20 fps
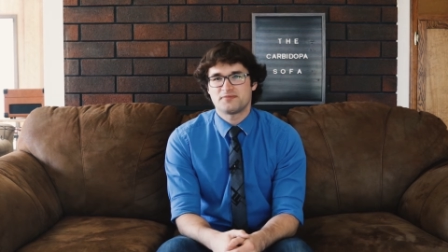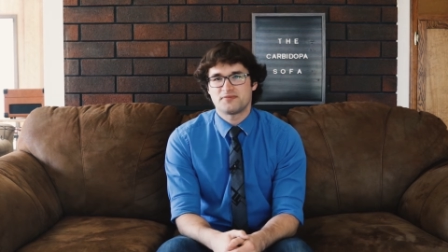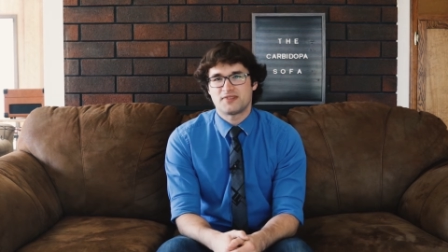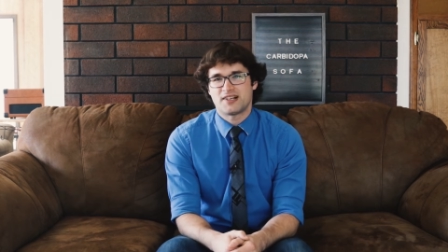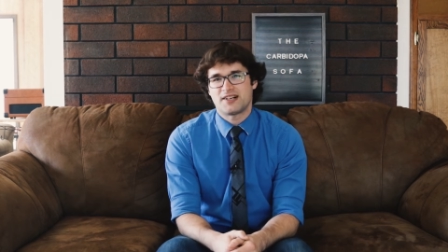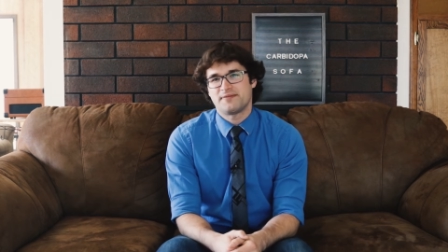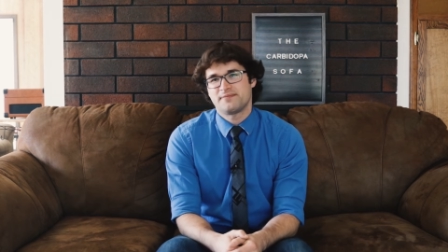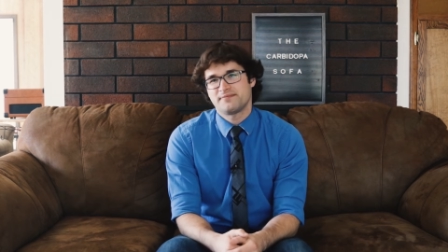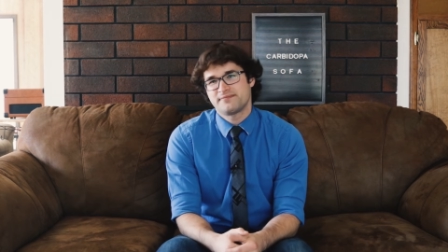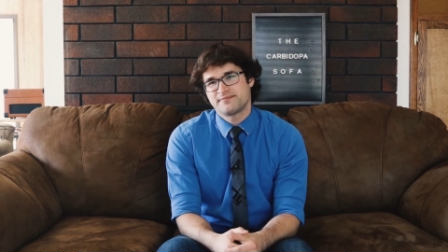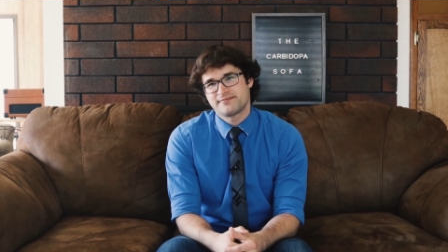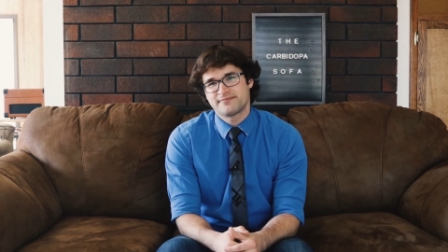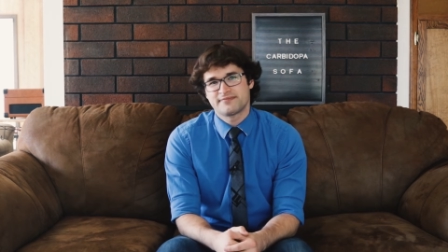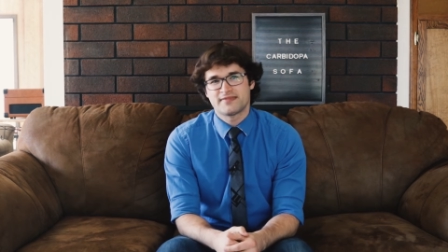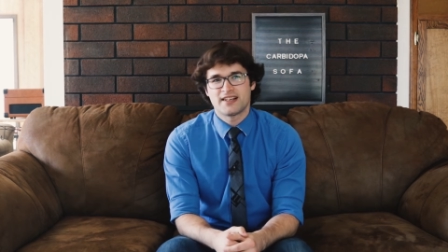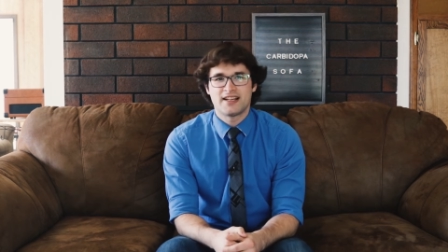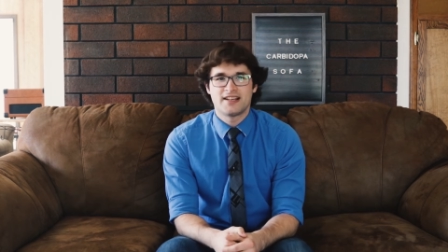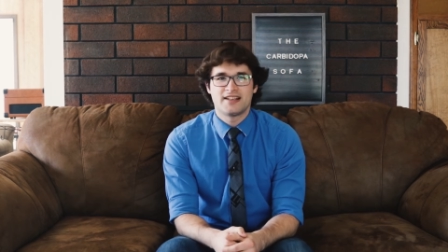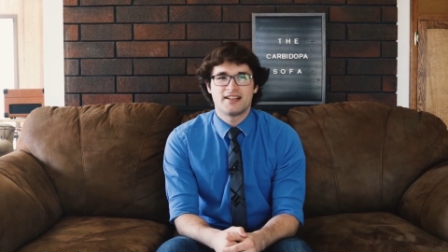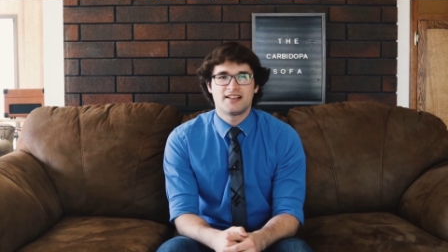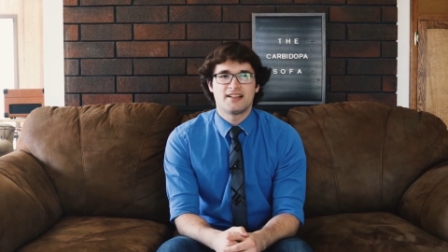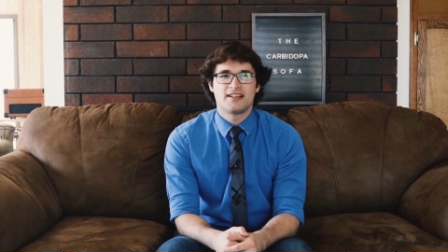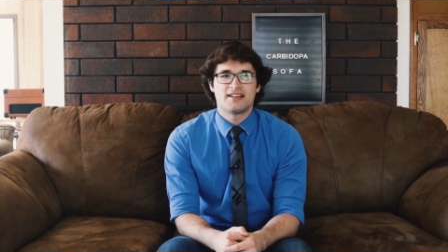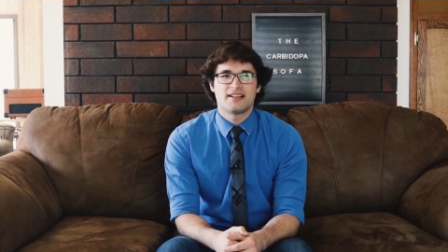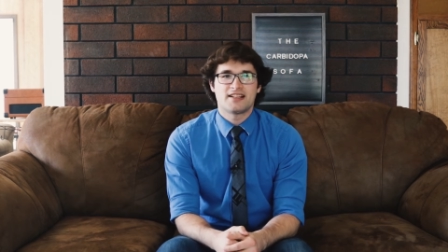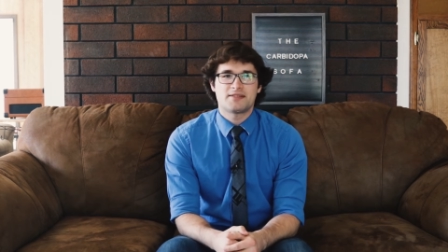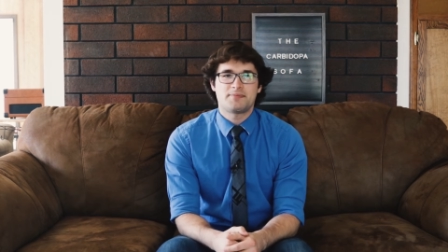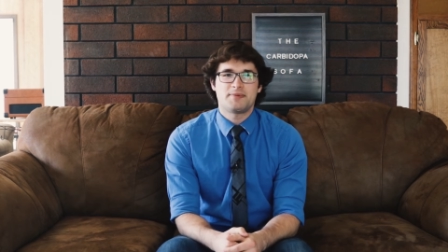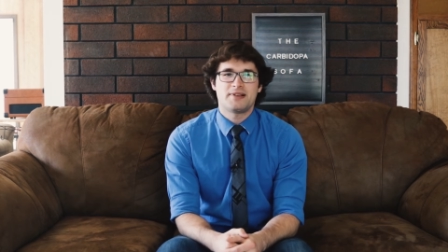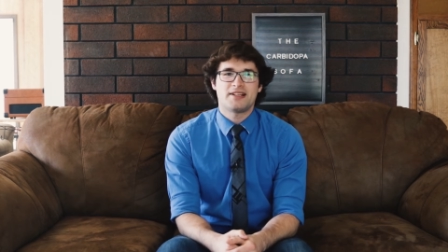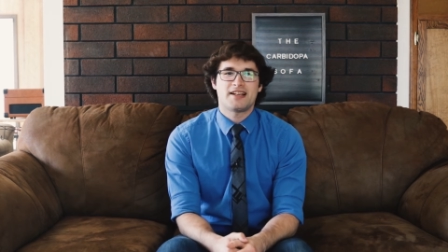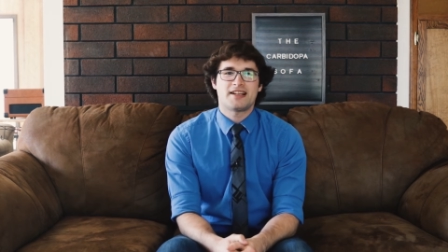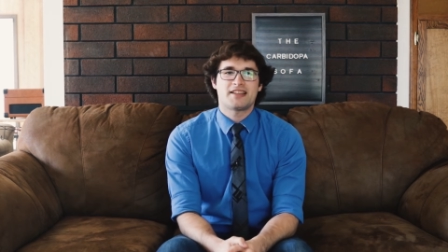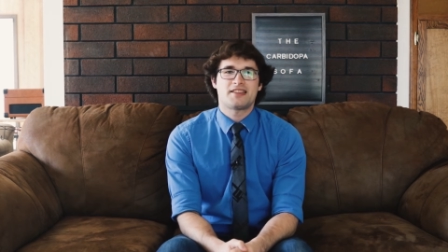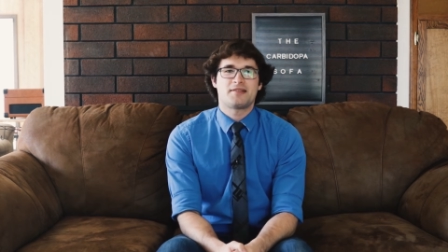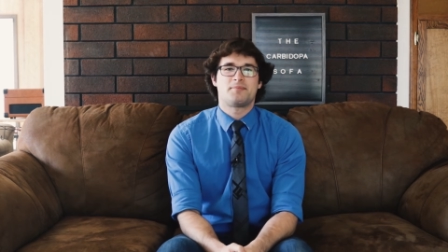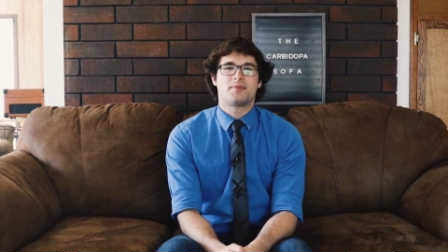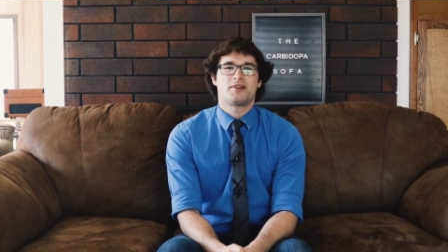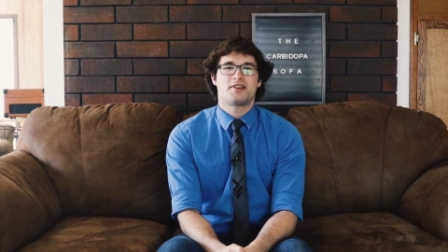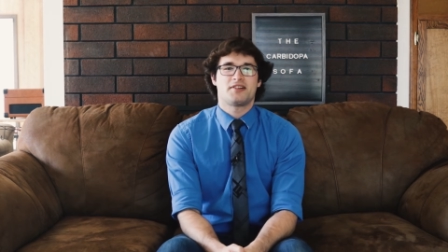Well, let's be
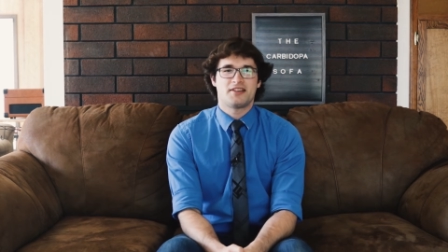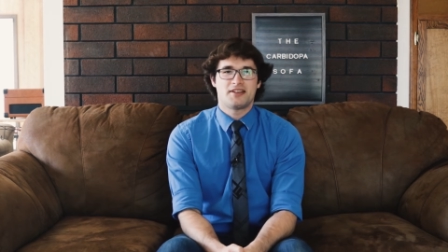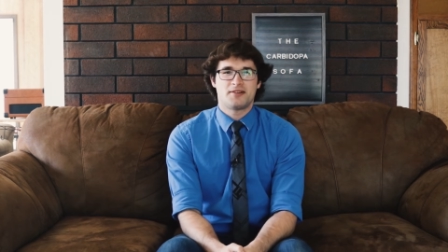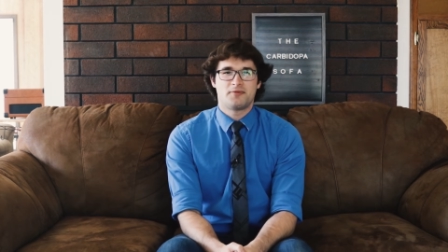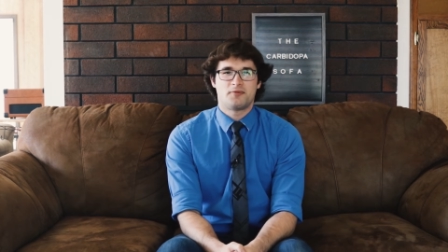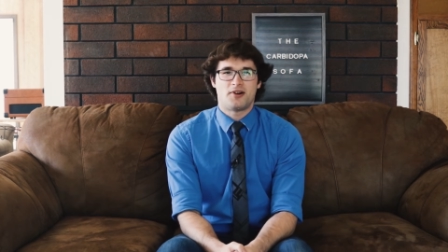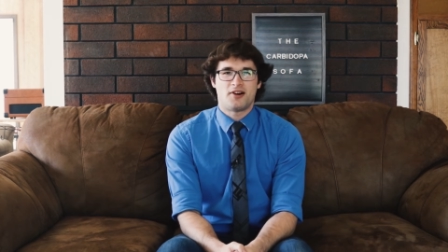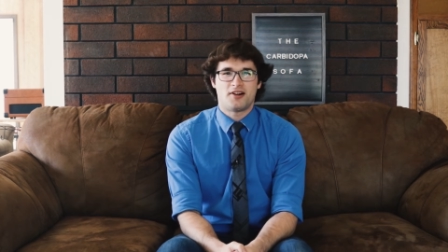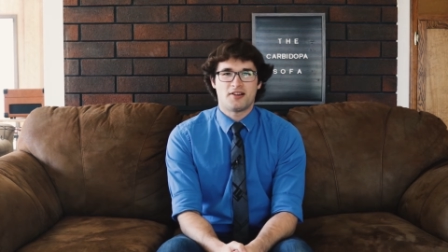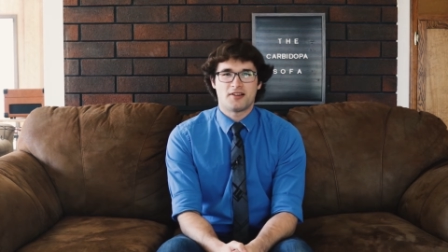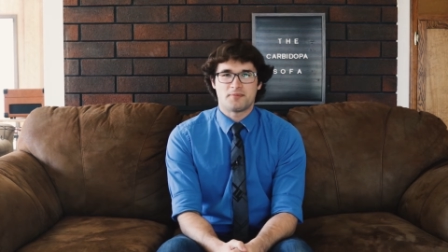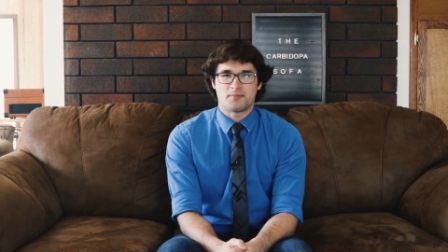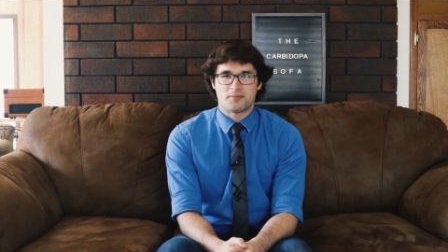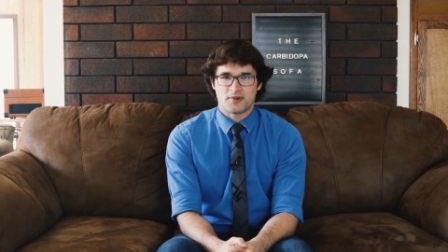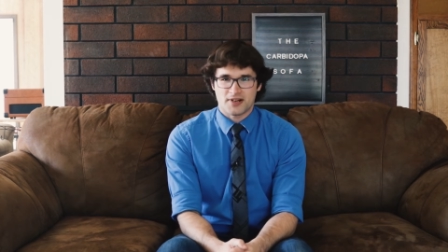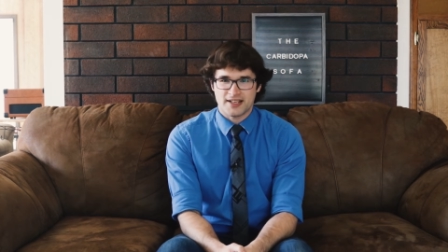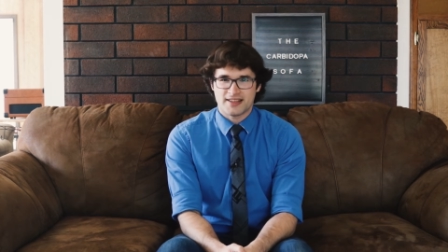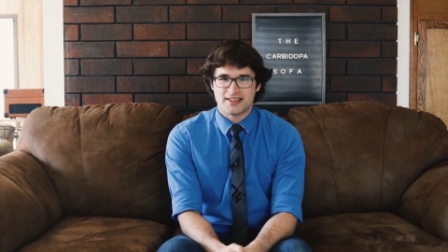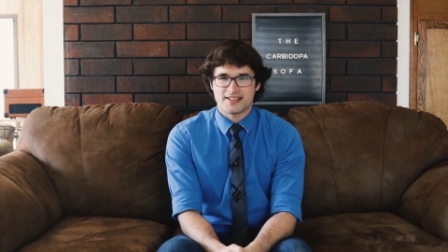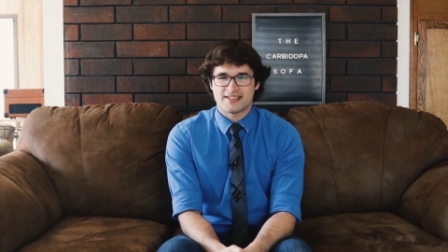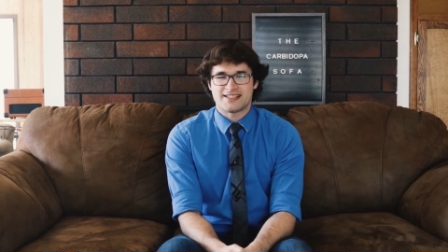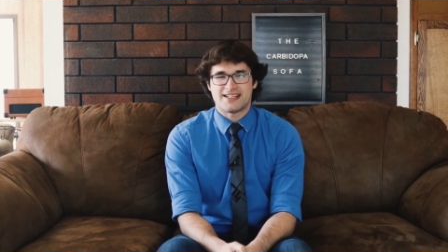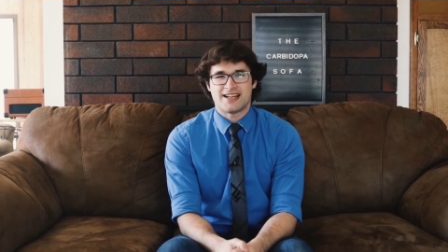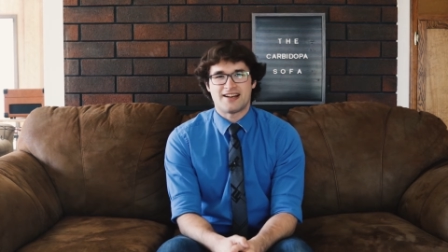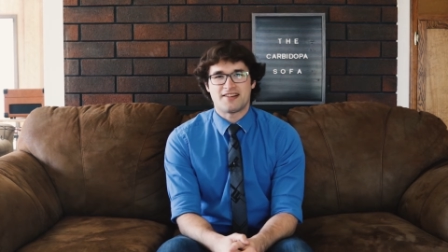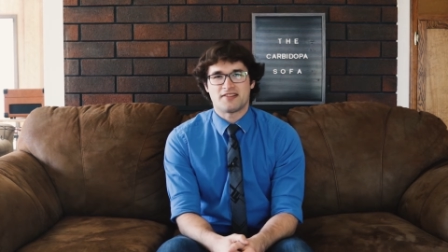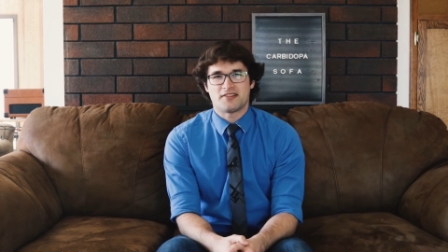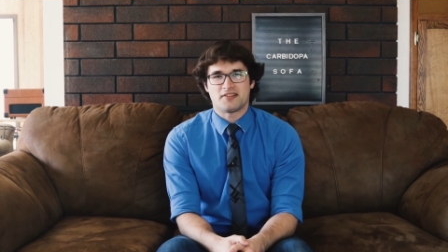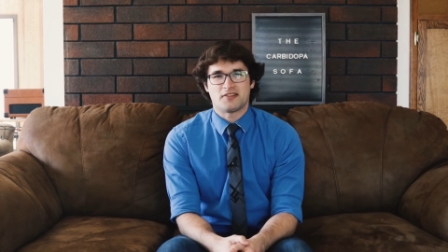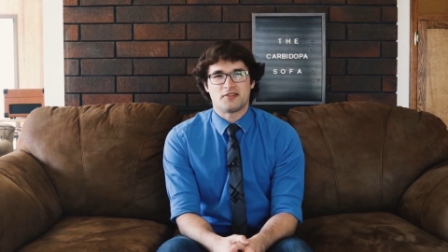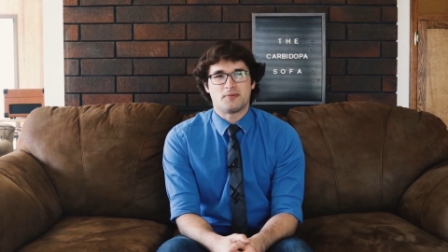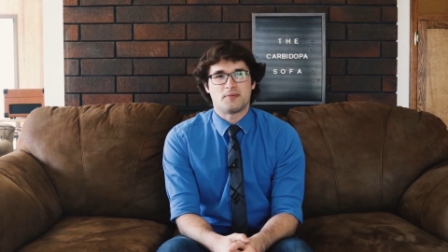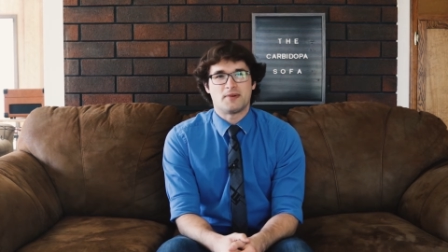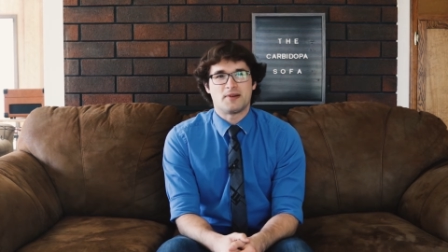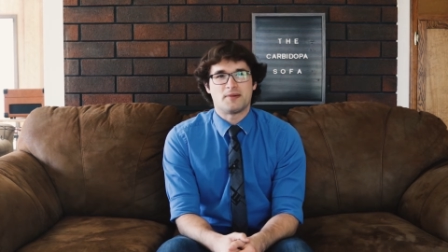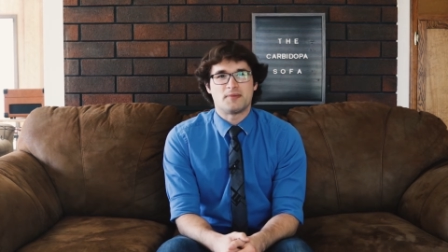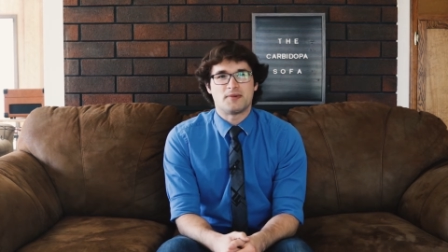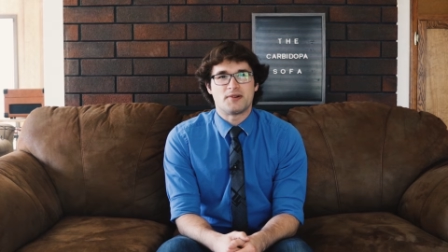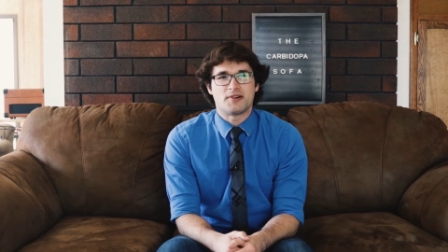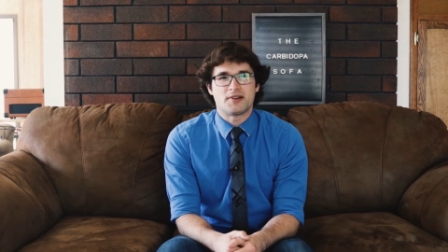like the Berlin Wall and break this down a little
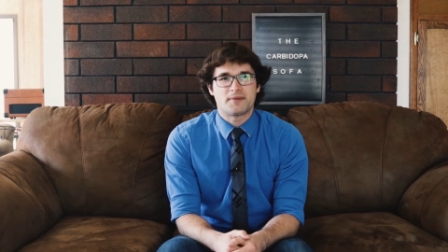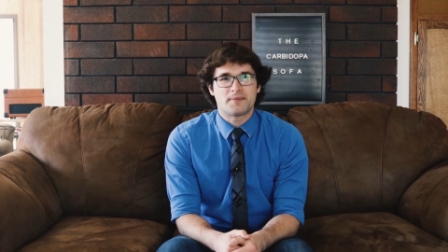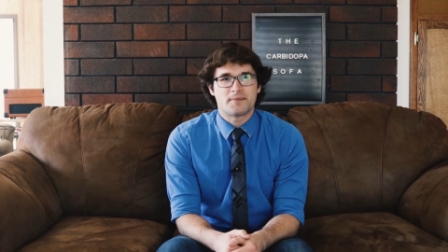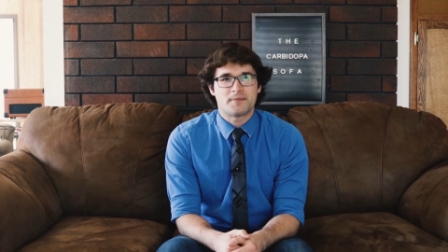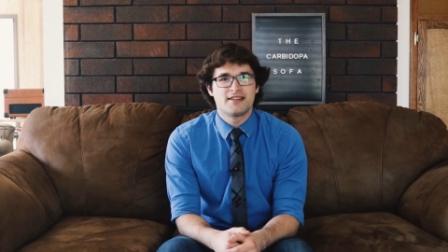bit more.